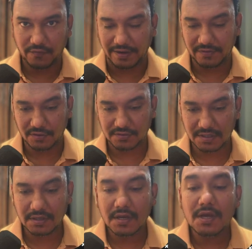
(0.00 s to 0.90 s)
to
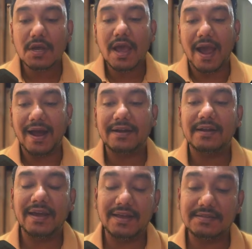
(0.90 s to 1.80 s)
5,000,
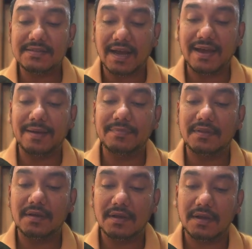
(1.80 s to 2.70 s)
and hence I
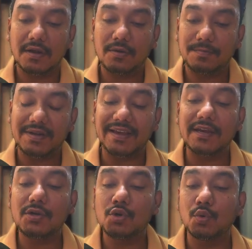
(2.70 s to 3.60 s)
am
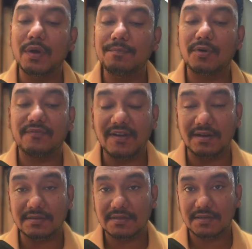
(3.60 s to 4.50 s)
taking two input
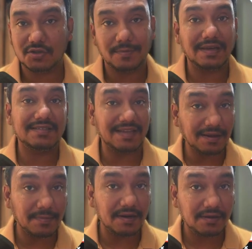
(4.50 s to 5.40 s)
fields. So my
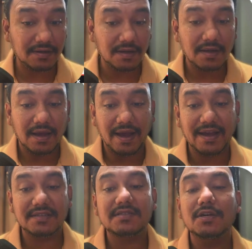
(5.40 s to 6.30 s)
segment
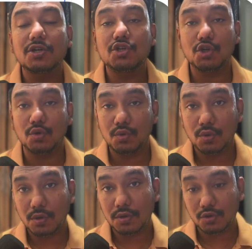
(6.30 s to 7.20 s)
has
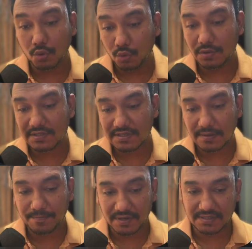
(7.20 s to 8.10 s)
two rules
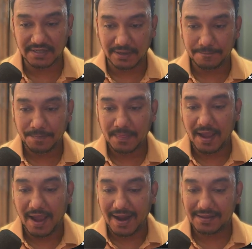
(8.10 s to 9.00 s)
per se,
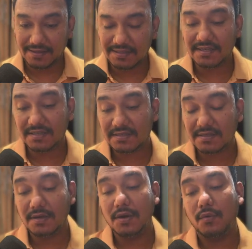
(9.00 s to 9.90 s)
and this
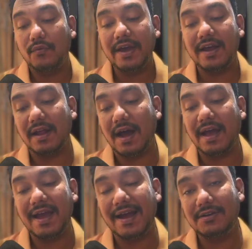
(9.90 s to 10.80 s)
is where
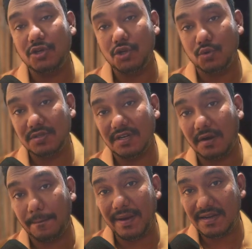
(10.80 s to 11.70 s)
I had to use the
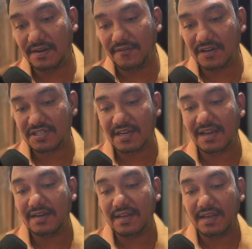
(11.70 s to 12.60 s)
repeater
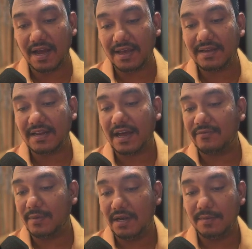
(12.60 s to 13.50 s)
functionality. I can
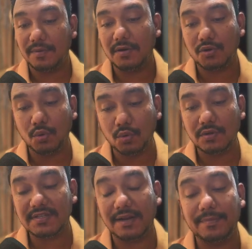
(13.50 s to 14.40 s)
have multiple
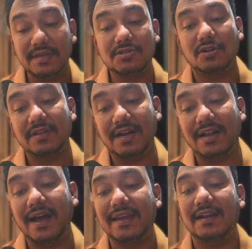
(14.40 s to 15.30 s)
rules, and based on
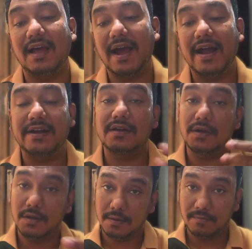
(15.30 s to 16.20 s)
that I can add
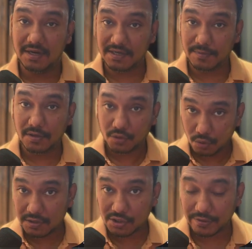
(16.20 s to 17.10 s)
multiple
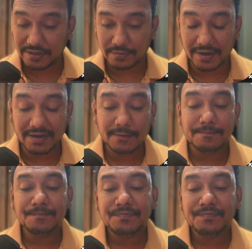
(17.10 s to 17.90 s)
rules to it, right?